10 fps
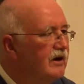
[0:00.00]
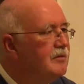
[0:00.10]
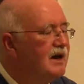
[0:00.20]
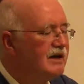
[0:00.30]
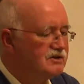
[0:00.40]

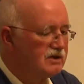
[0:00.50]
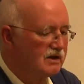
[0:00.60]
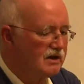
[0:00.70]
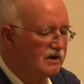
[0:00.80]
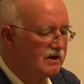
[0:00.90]
Imagine.
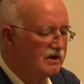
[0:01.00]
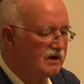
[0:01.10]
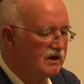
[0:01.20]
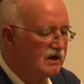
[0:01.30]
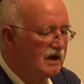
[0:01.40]

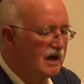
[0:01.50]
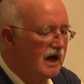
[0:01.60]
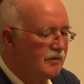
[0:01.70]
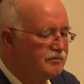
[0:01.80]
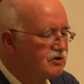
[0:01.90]

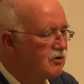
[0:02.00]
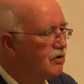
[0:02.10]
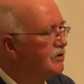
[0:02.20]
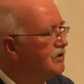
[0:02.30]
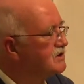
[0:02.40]

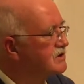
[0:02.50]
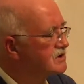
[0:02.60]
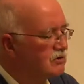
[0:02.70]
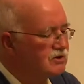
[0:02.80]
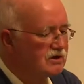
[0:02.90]
Abjure the
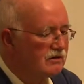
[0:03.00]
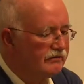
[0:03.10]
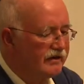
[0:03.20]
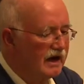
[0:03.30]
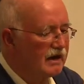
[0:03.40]
social
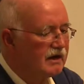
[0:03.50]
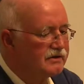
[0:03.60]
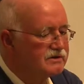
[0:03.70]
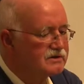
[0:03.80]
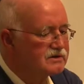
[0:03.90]

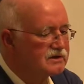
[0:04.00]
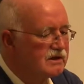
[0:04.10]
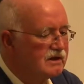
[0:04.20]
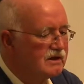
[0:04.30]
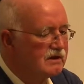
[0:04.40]
violence
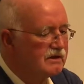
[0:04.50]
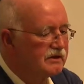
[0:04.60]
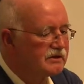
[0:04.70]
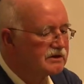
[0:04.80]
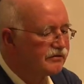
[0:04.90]

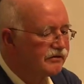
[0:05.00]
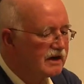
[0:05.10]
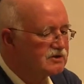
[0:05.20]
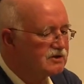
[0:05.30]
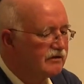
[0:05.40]
that has
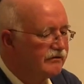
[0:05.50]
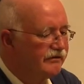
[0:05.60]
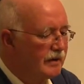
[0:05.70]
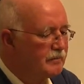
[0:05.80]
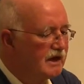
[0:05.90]
fractured
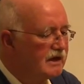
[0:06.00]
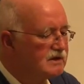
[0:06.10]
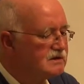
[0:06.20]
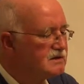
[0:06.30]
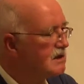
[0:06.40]

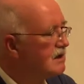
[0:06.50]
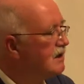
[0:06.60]
families,